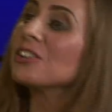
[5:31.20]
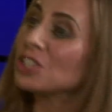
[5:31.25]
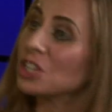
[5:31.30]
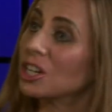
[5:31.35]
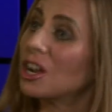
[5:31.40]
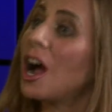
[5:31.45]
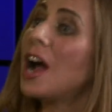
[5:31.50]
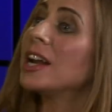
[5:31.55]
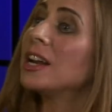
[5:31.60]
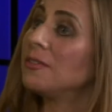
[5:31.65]
a
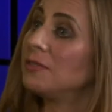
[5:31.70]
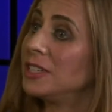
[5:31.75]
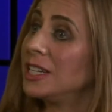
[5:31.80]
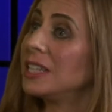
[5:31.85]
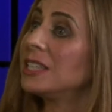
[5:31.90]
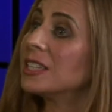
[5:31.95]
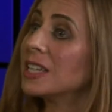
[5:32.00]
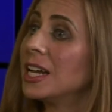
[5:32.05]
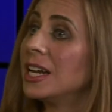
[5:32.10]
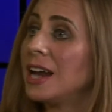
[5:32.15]
kind of
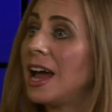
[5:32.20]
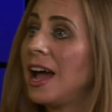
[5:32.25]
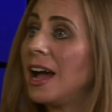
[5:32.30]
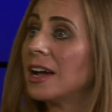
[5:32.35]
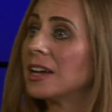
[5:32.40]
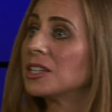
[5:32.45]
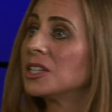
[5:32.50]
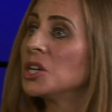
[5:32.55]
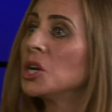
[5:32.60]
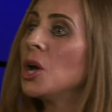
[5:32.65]
disconnect
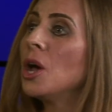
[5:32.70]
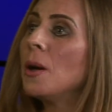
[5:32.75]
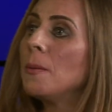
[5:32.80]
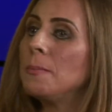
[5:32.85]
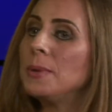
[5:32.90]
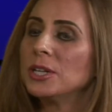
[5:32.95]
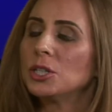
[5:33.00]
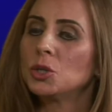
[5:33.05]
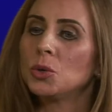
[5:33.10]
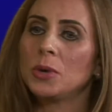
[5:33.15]

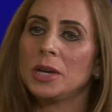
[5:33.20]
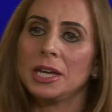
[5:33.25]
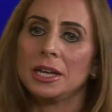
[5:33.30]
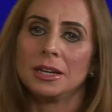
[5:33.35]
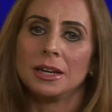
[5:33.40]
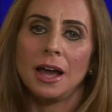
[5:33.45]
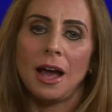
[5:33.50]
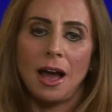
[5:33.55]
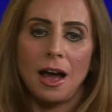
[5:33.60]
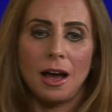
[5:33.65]
between
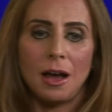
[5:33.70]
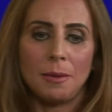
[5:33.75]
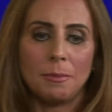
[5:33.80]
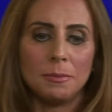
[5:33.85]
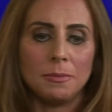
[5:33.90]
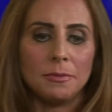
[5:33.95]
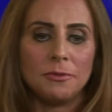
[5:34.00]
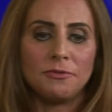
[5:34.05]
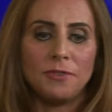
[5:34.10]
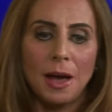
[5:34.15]

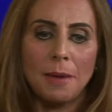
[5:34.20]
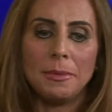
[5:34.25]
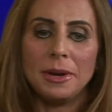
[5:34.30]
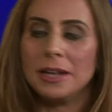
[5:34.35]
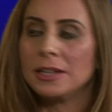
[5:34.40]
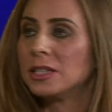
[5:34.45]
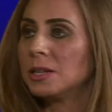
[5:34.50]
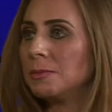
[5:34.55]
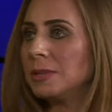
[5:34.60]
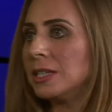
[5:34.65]

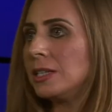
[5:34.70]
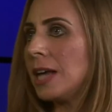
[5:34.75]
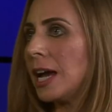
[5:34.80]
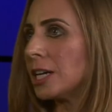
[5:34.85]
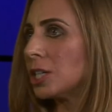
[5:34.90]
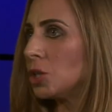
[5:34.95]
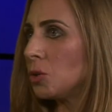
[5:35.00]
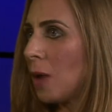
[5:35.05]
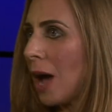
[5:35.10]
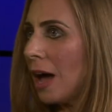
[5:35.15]
feminism and
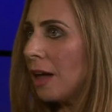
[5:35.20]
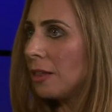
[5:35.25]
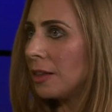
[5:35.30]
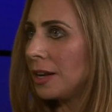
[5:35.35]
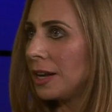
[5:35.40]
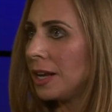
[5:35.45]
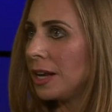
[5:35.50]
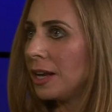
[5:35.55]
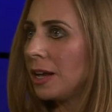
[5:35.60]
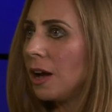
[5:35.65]

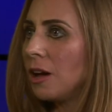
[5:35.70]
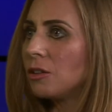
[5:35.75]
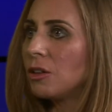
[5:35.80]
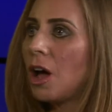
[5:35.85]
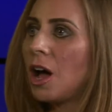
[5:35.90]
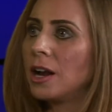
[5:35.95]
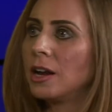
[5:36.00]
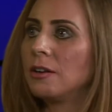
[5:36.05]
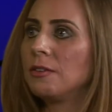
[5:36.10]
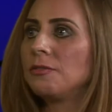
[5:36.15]
sexuality. A lot
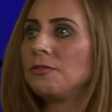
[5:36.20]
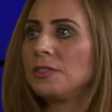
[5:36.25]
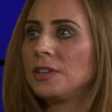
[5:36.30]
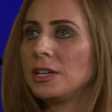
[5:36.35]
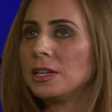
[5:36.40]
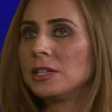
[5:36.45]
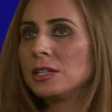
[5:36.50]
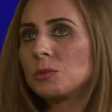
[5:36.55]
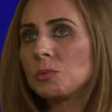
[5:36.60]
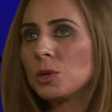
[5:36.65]
of
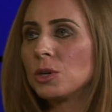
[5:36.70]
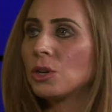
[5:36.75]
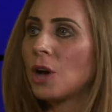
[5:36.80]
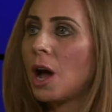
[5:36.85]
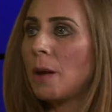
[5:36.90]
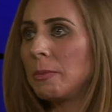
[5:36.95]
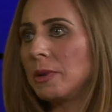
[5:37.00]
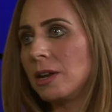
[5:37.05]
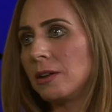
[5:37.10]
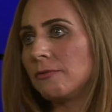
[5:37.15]
these
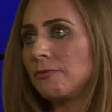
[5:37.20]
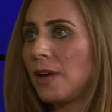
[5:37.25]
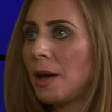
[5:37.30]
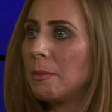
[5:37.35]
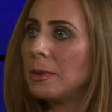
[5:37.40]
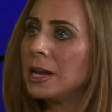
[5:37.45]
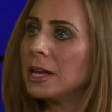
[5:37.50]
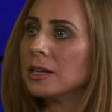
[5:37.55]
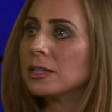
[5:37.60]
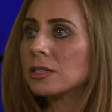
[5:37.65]
predominant
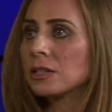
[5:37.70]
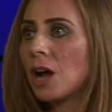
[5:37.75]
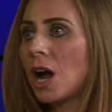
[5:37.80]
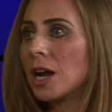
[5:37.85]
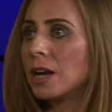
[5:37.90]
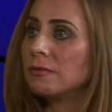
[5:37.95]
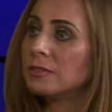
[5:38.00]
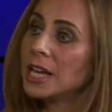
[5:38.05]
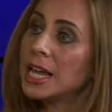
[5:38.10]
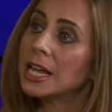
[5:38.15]
feminists kind of
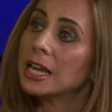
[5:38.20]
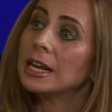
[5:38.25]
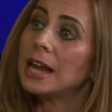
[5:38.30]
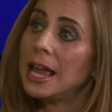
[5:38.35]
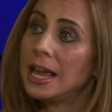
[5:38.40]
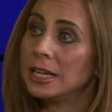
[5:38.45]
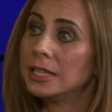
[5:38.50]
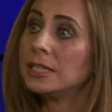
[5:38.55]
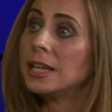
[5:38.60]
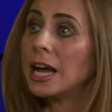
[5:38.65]
take an
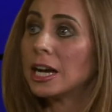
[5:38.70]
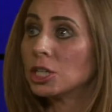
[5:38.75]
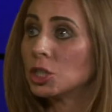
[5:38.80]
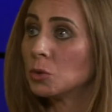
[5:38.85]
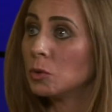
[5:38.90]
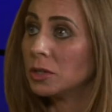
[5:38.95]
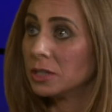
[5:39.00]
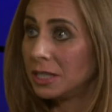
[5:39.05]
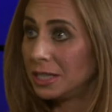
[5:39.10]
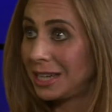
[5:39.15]
asexual
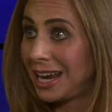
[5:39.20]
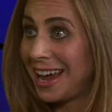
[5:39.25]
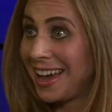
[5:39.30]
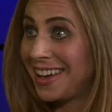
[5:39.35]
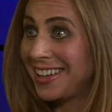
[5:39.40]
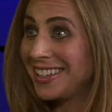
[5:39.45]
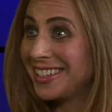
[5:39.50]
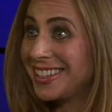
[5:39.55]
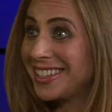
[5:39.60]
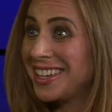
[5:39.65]

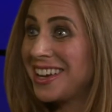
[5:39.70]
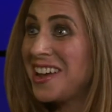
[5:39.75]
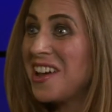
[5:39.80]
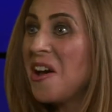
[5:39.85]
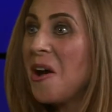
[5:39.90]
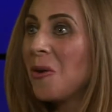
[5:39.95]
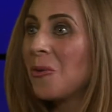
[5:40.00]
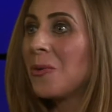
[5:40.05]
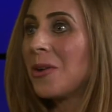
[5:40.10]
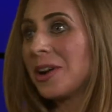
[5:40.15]
stance,
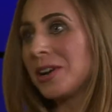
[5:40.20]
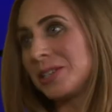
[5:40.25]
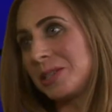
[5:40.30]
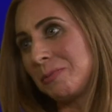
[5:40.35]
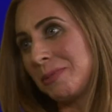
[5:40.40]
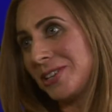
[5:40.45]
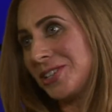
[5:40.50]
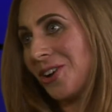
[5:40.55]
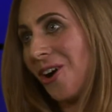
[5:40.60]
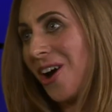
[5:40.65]
whereas
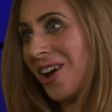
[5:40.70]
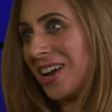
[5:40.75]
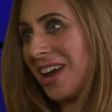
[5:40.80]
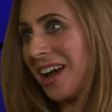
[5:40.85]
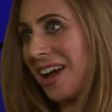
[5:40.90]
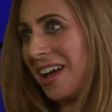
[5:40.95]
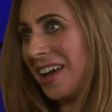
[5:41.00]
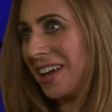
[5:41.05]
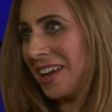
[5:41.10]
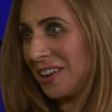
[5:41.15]

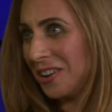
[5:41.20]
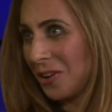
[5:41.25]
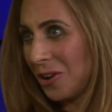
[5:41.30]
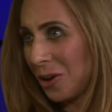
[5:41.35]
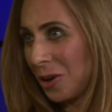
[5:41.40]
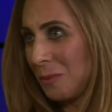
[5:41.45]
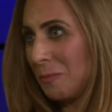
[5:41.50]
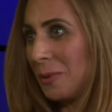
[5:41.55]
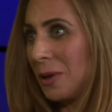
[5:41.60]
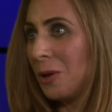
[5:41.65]
Madonna, in her
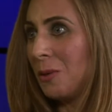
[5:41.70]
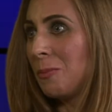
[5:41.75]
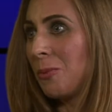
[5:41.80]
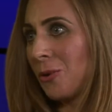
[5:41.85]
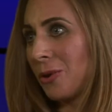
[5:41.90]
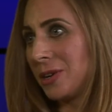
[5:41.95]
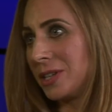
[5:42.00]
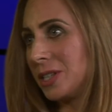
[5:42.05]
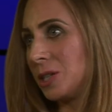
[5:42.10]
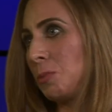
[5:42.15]

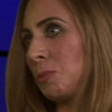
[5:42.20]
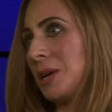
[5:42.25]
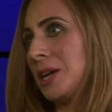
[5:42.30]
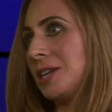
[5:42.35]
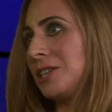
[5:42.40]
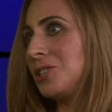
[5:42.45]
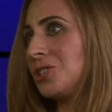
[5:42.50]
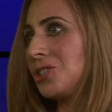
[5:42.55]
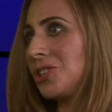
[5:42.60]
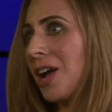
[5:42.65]
Billboard
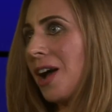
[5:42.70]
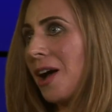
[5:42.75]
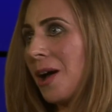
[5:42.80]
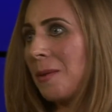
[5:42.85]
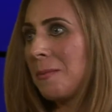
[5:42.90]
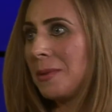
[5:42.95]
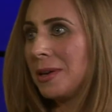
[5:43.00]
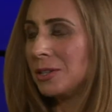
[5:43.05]
speech in